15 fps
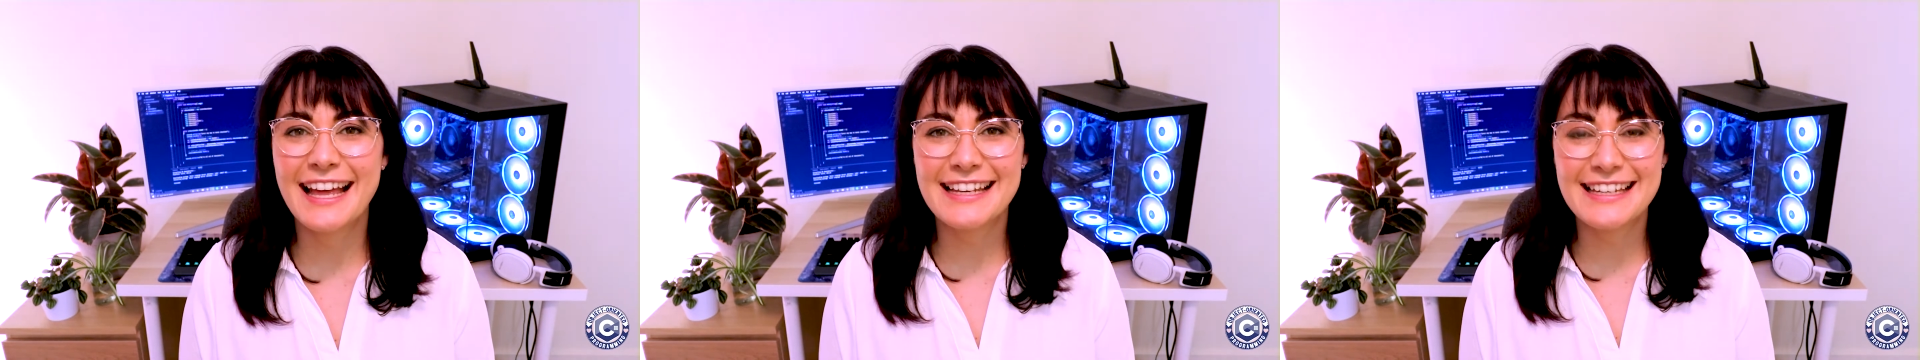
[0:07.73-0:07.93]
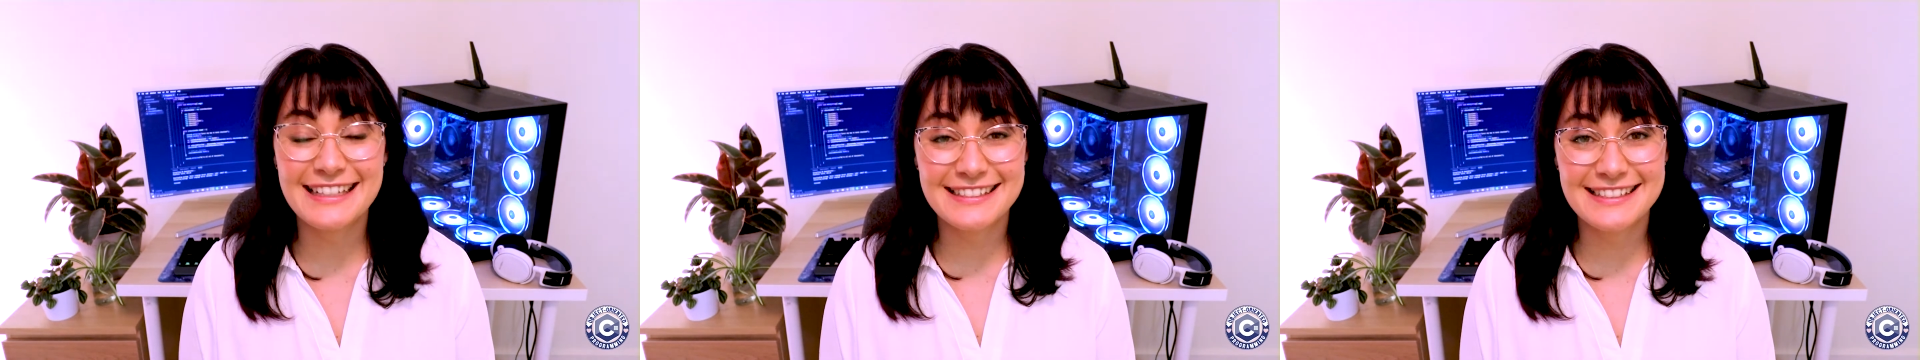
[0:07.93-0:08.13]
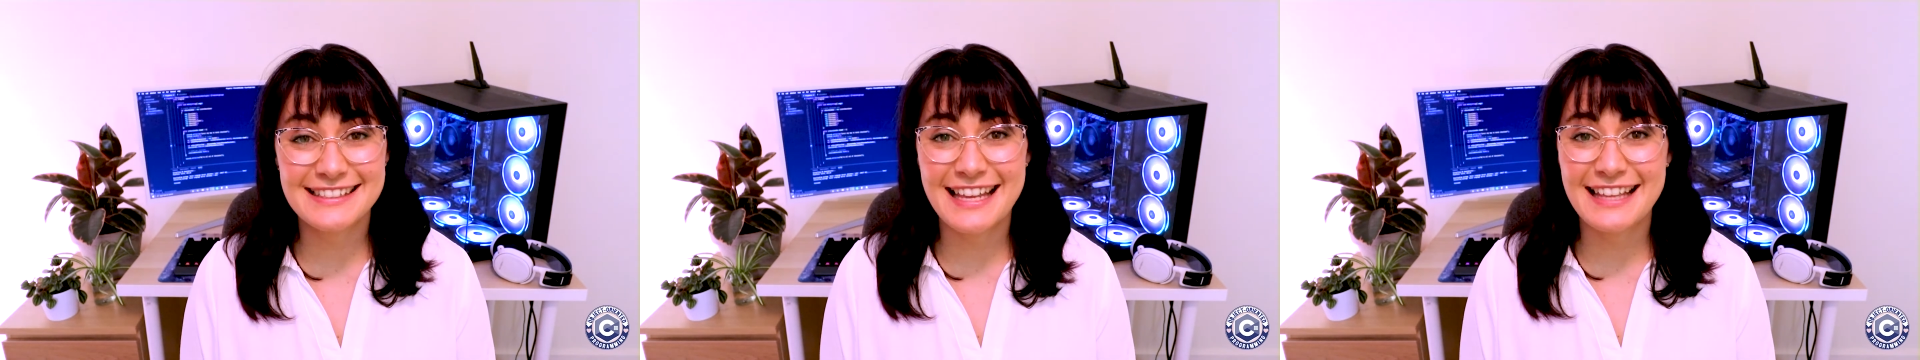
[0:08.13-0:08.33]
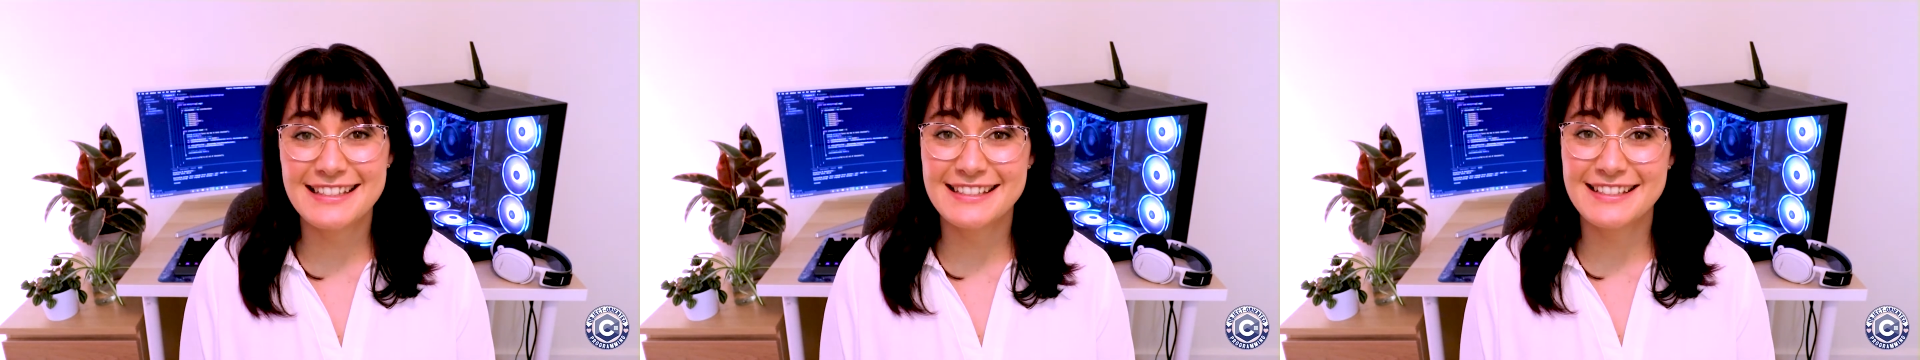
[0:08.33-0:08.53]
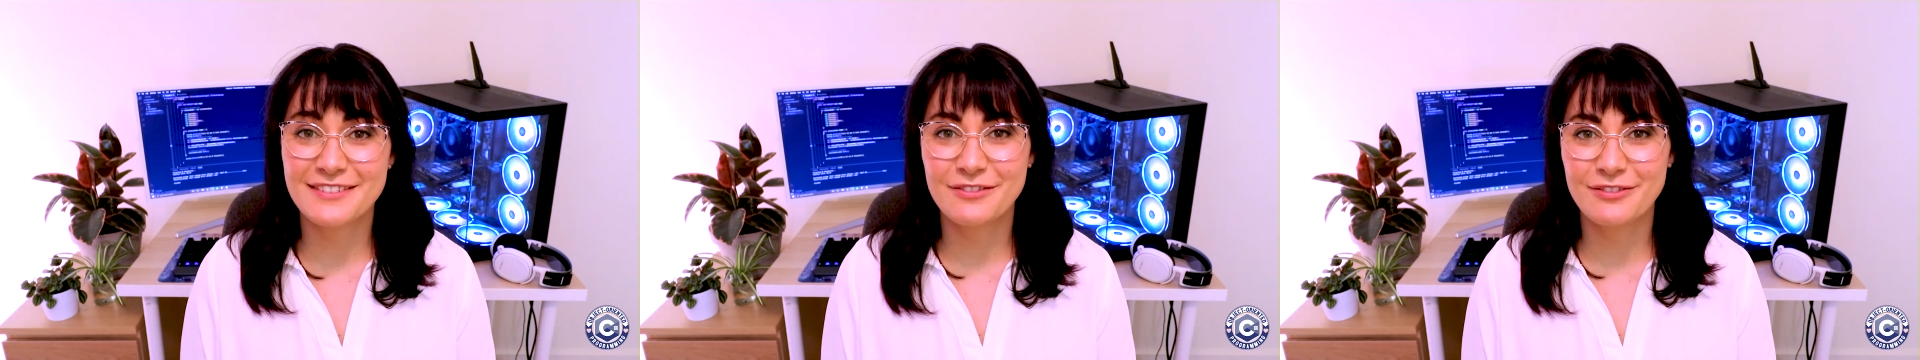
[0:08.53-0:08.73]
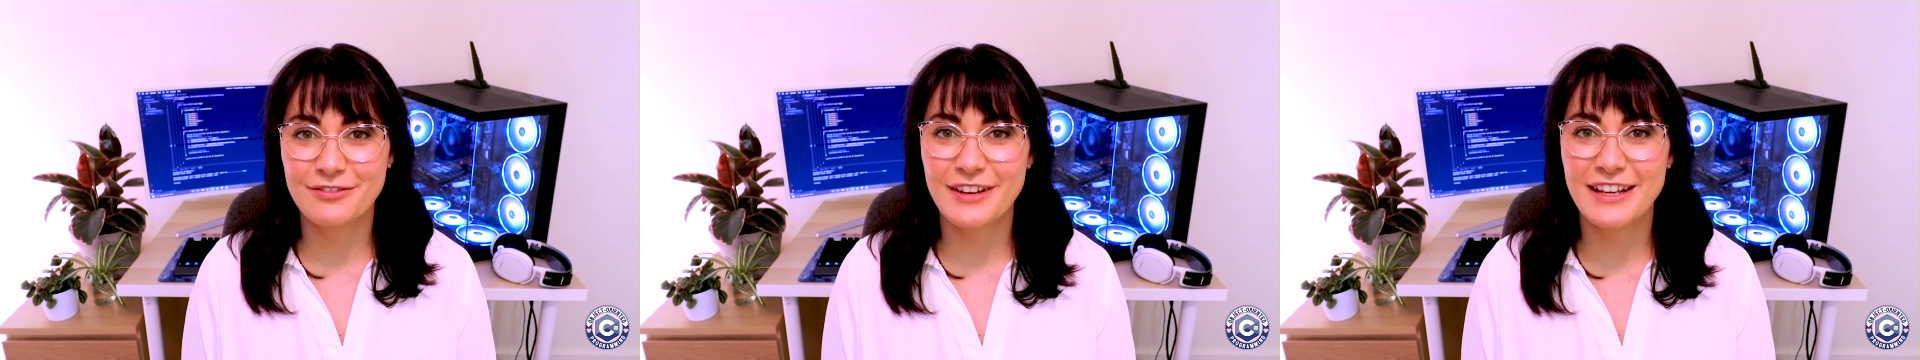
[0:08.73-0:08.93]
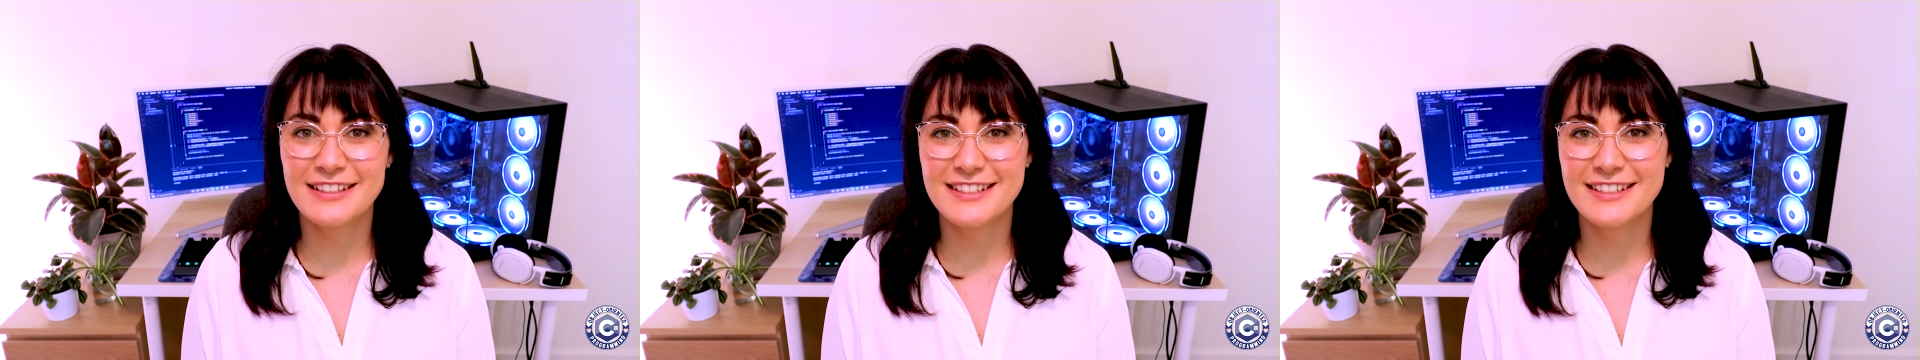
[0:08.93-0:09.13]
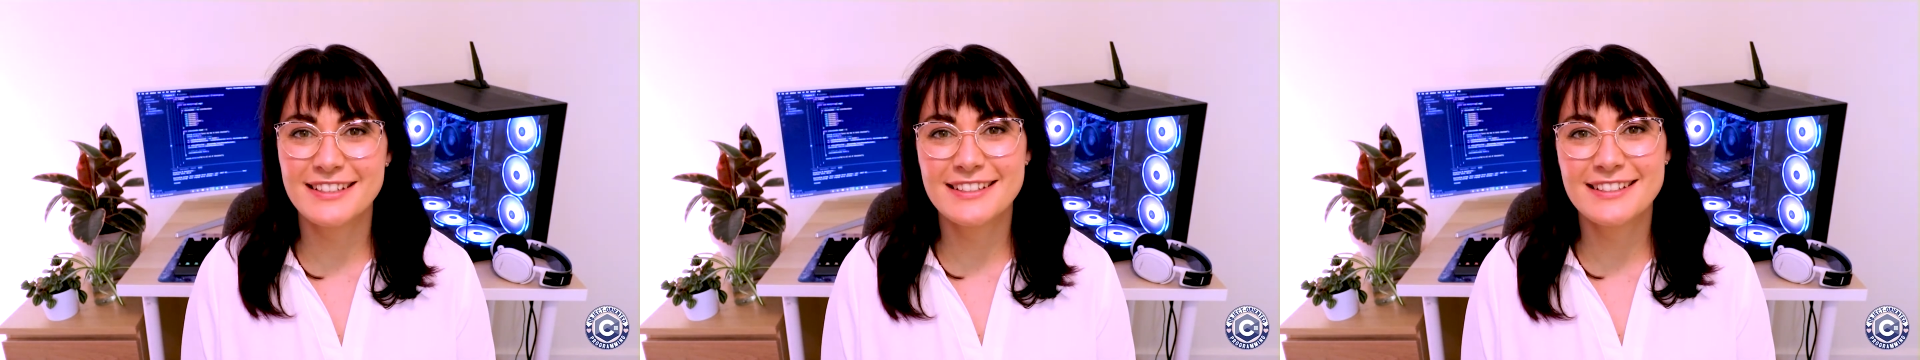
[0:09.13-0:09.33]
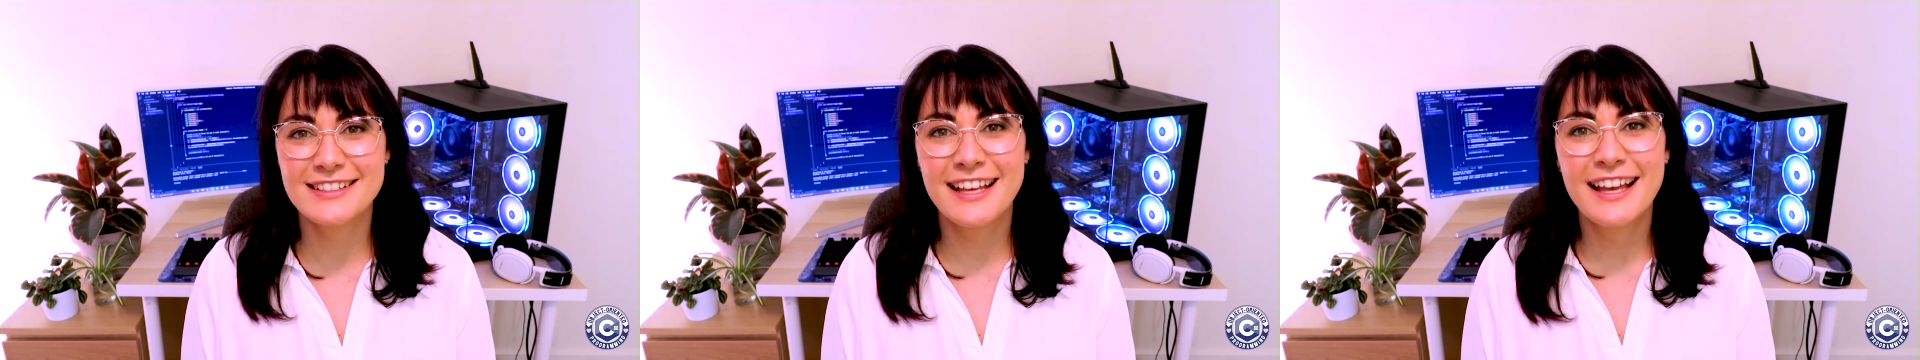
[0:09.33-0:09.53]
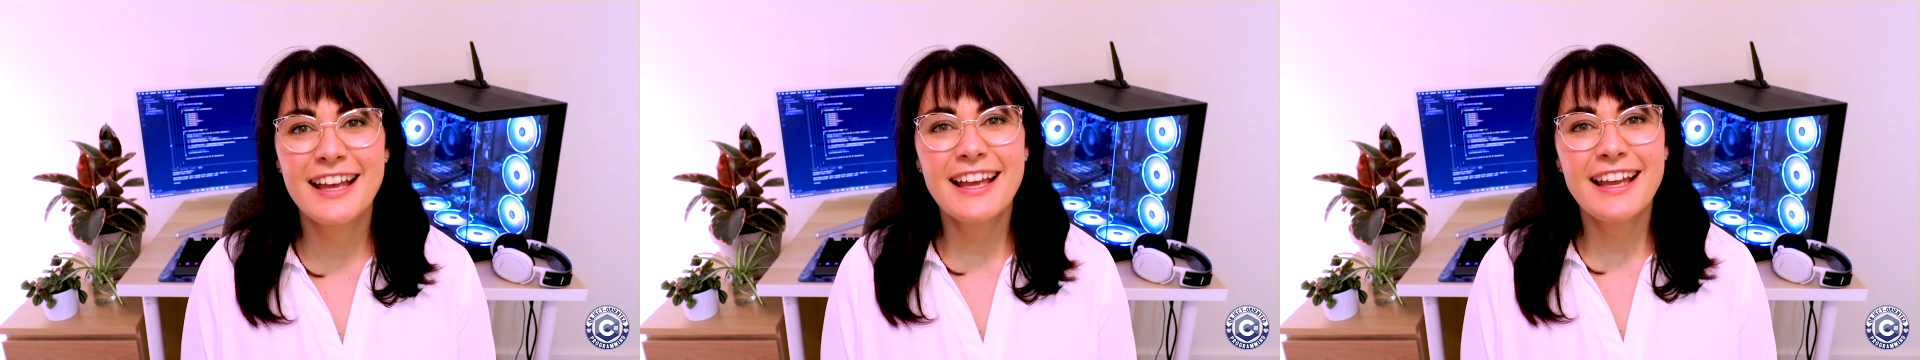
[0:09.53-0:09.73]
and extensive features.